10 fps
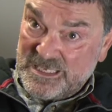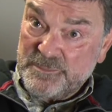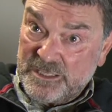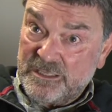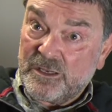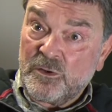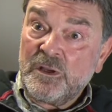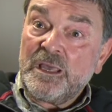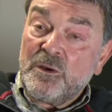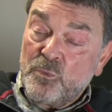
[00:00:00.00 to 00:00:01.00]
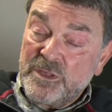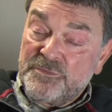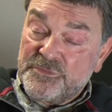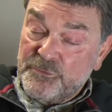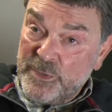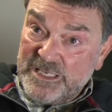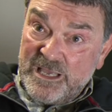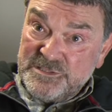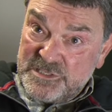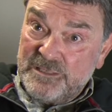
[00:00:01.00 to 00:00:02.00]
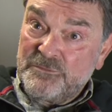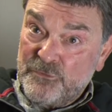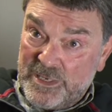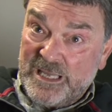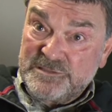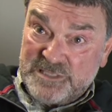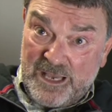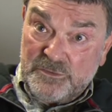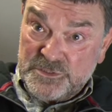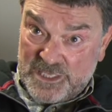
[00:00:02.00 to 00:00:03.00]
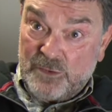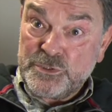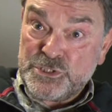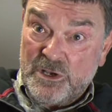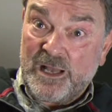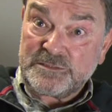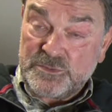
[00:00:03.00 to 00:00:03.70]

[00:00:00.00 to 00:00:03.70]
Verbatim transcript: I mean, you know, we 3 days in, 3 days out is how we shot.